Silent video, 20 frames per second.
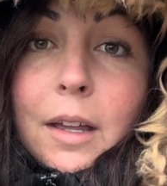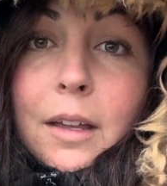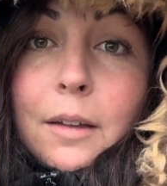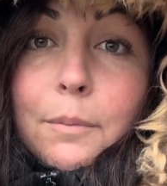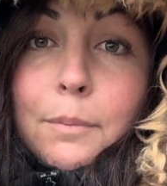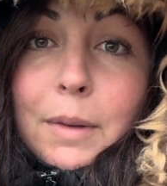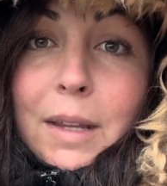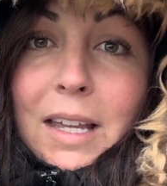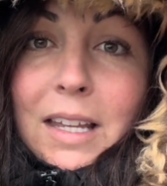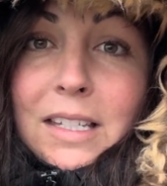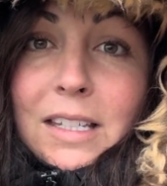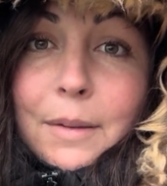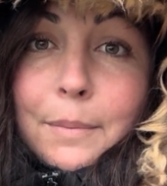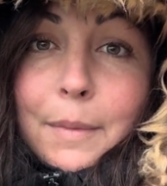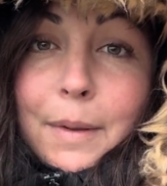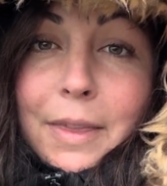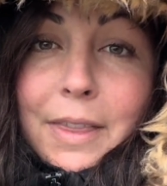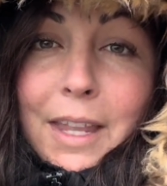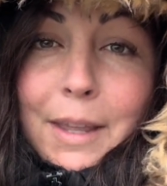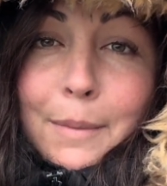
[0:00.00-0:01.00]
because of
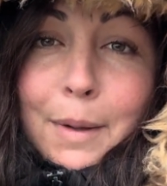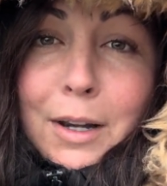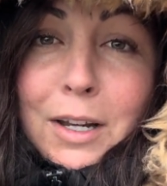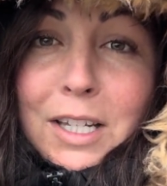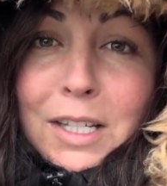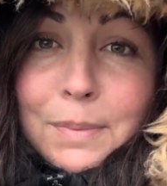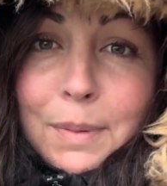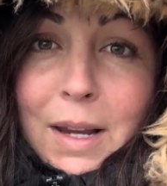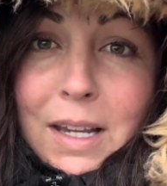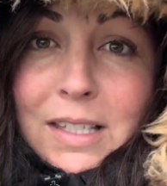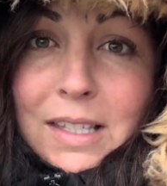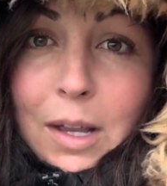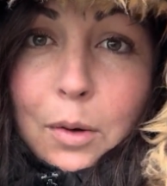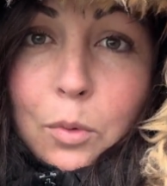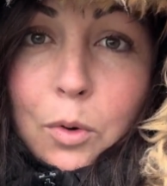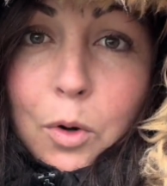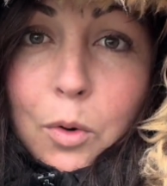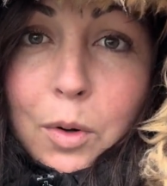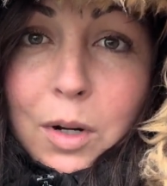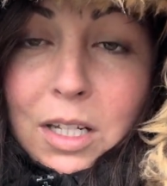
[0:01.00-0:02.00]
the amount of space that
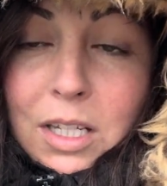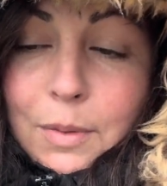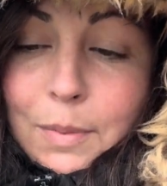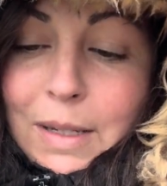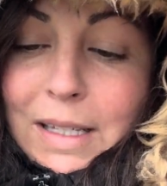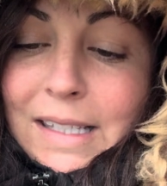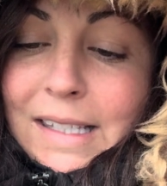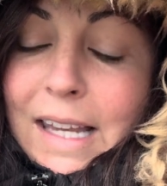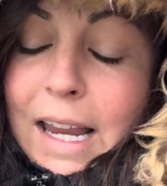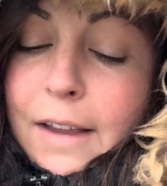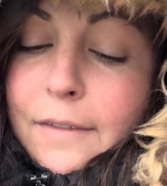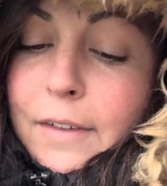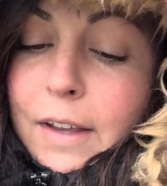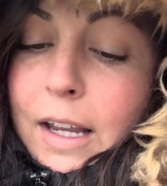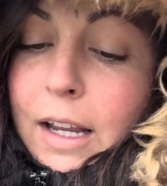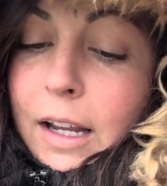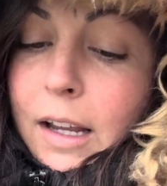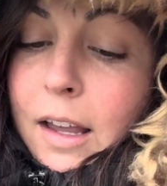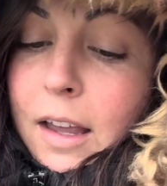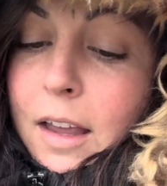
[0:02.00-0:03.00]
we're going to be
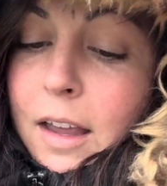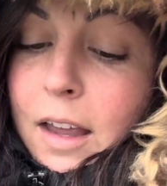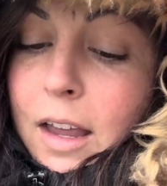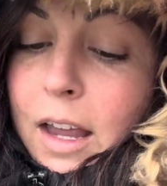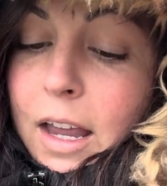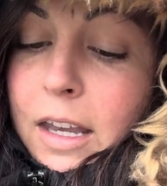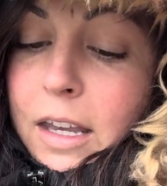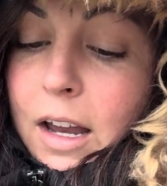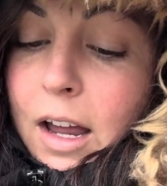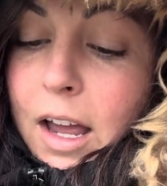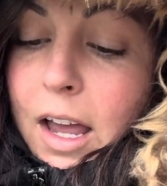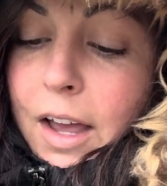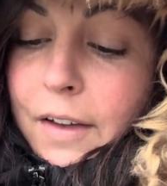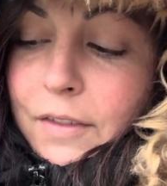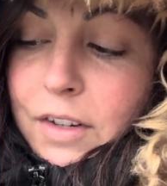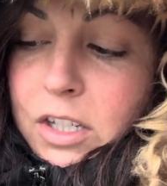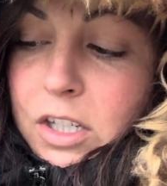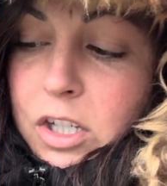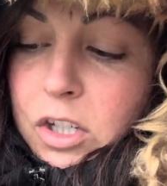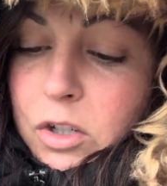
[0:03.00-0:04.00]
saving and not
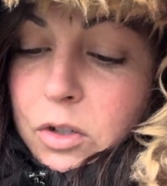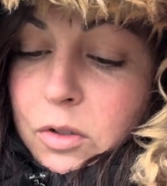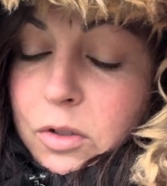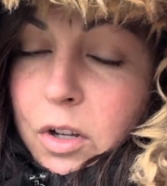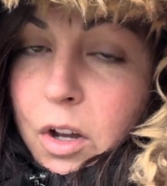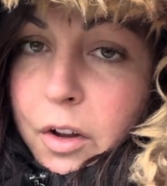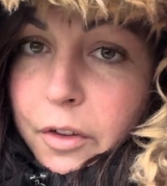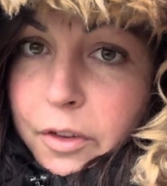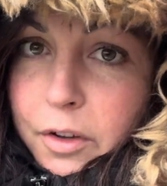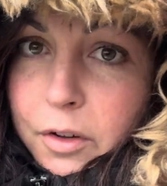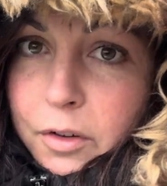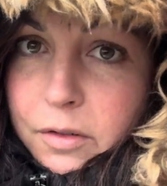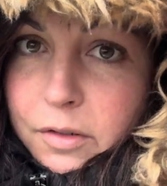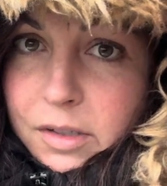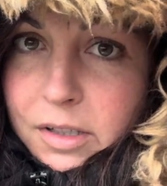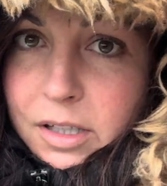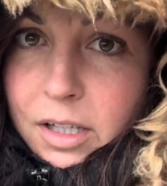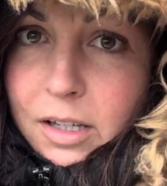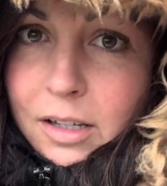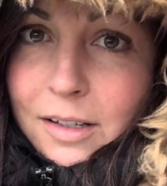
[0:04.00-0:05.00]
having to use all
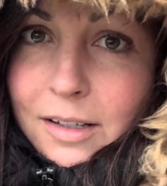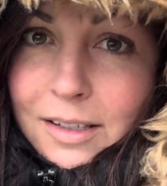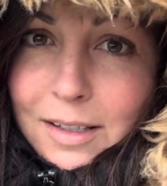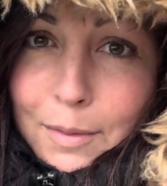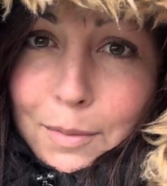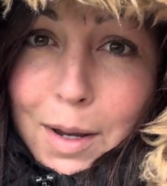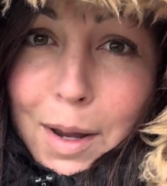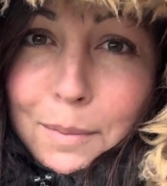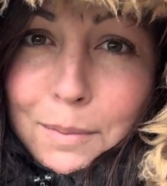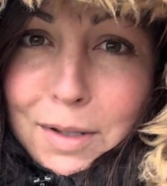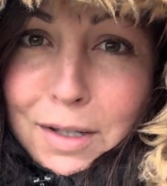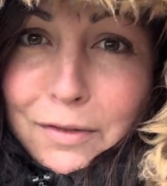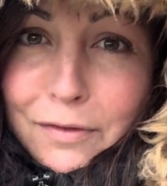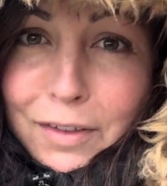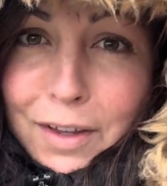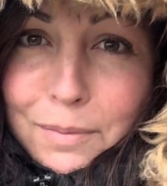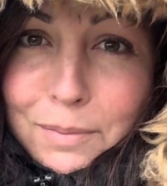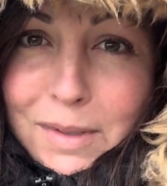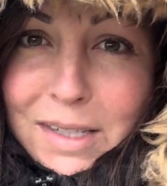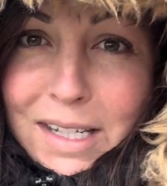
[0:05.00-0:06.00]
those sometimes
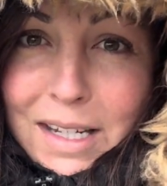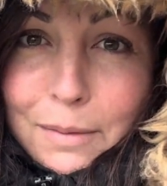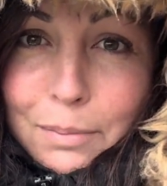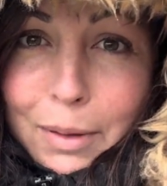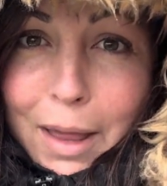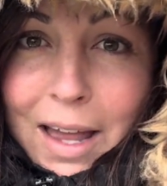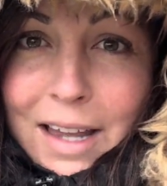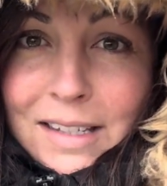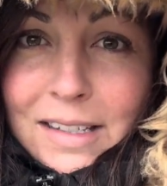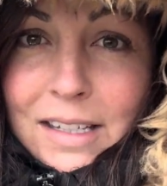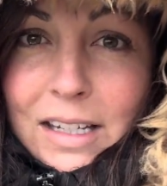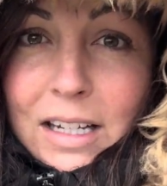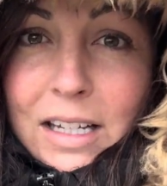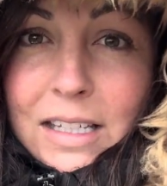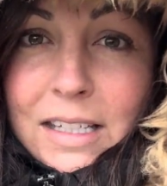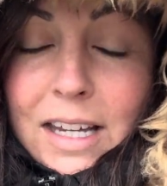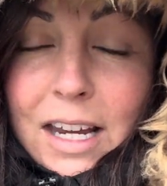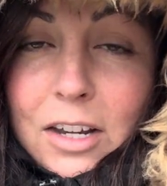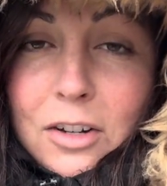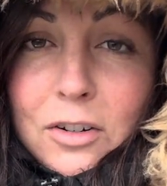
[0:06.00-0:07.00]
flimsy plastic
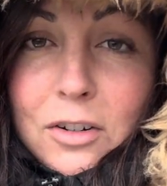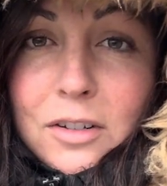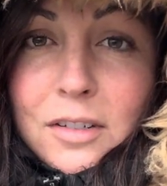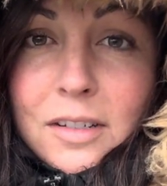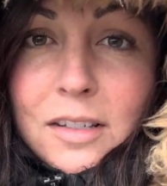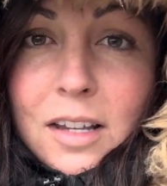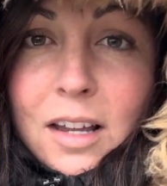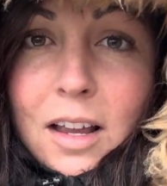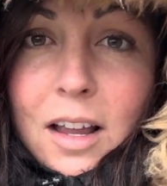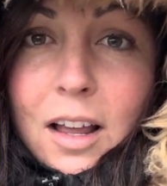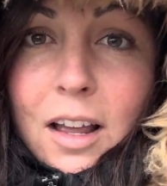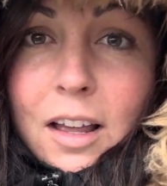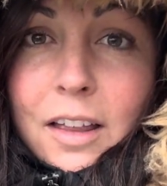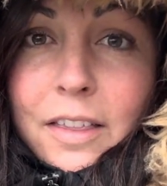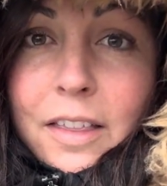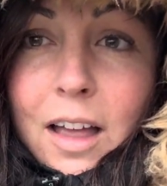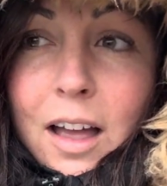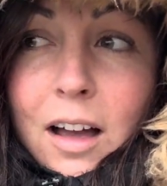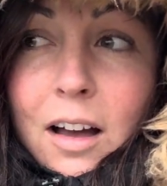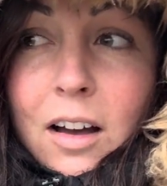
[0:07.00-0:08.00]
containers
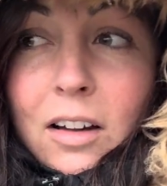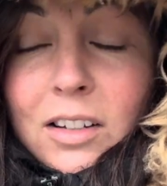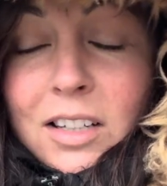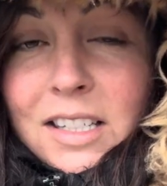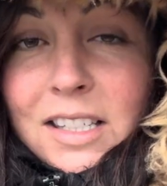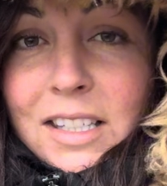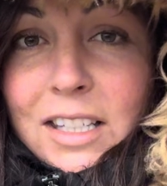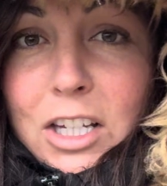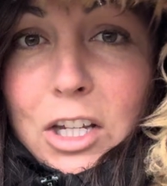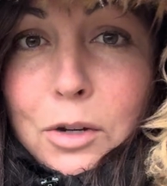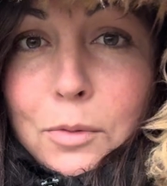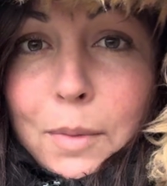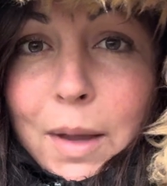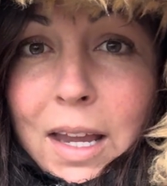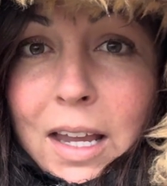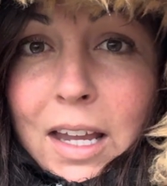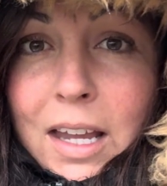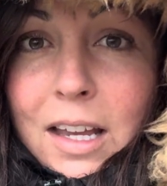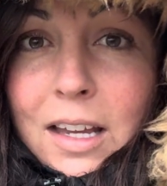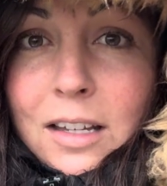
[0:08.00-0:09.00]
that honestly you
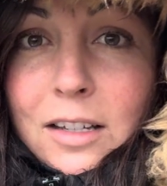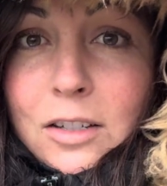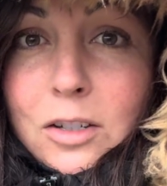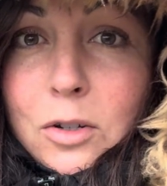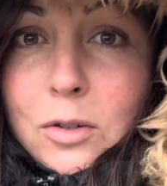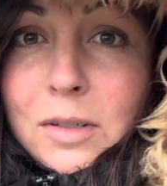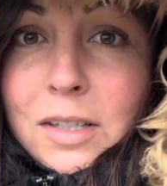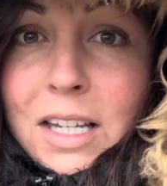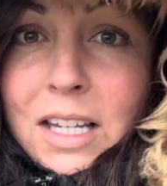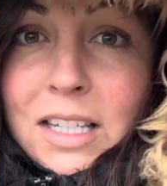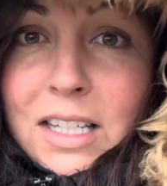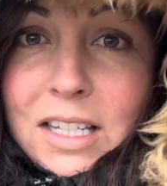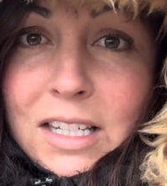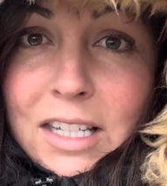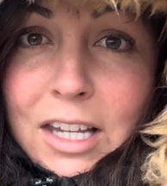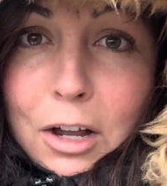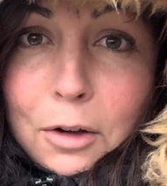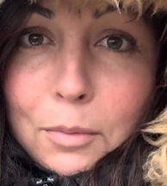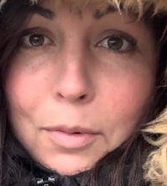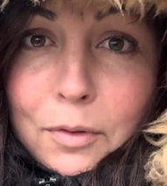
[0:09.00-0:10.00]
may get 2
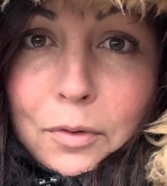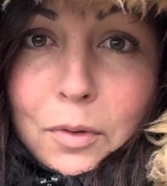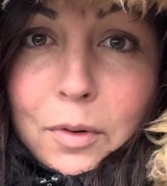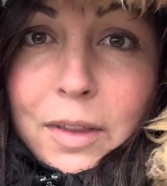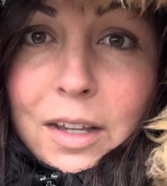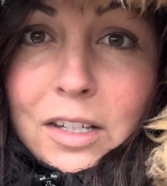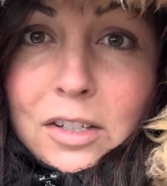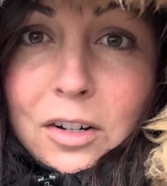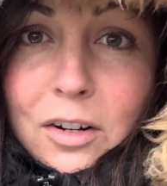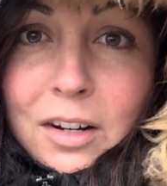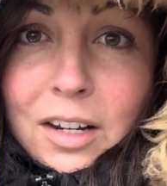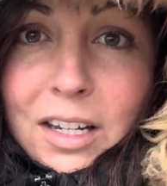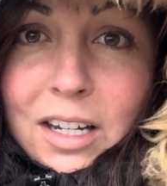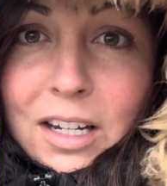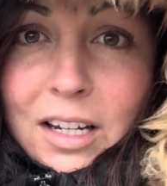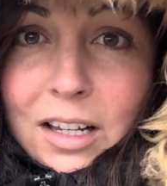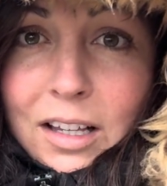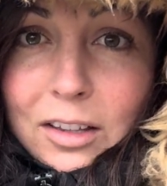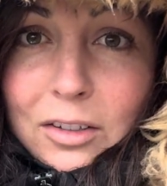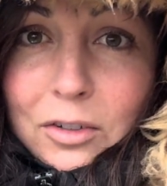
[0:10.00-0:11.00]
seasons out before they start
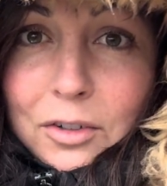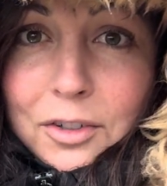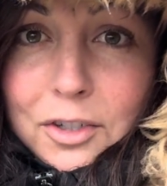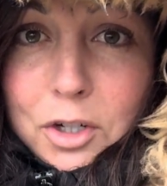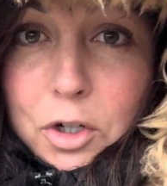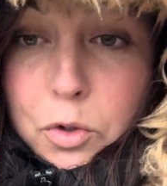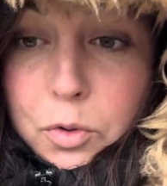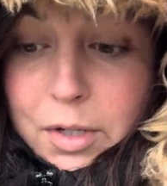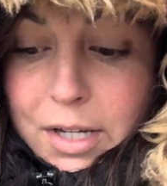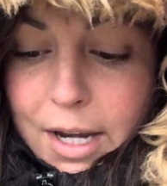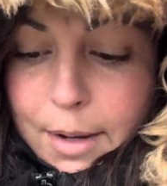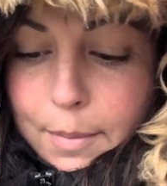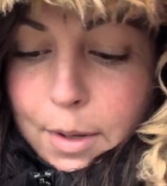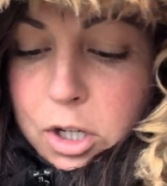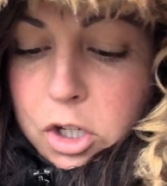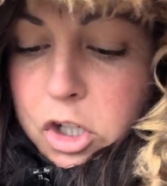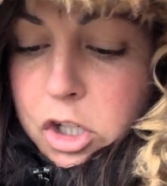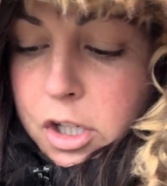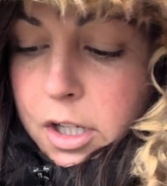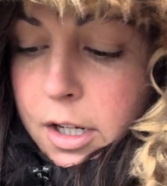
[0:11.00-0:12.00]
getting a little too
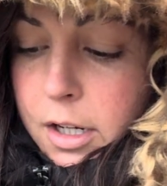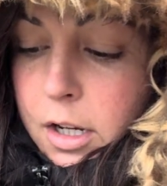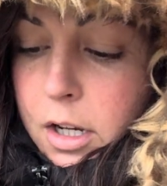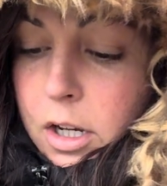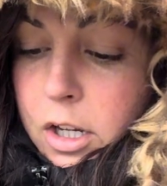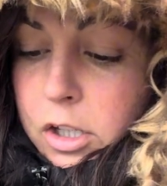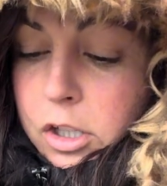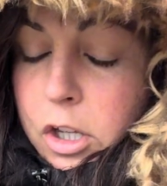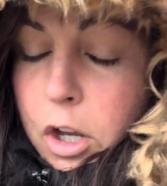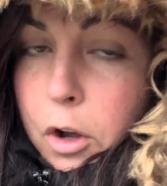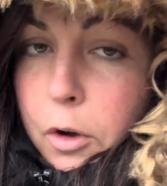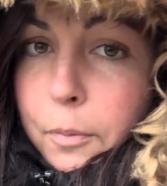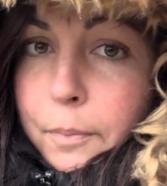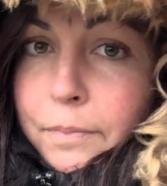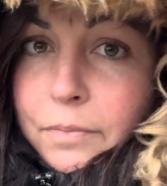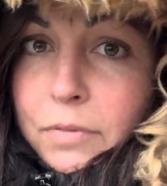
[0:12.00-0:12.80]
damaged. So